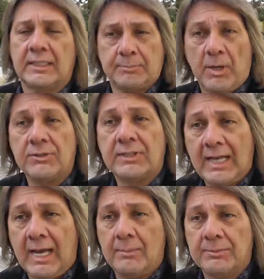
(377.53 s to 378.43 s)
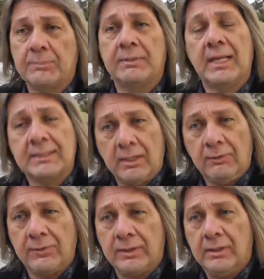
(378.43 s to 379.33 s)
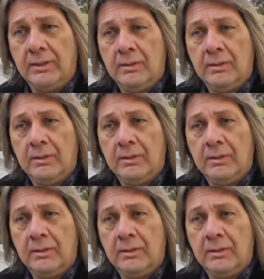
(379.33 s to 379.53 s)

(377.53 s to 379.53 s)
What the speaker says: expose the gaps, but that's healthy,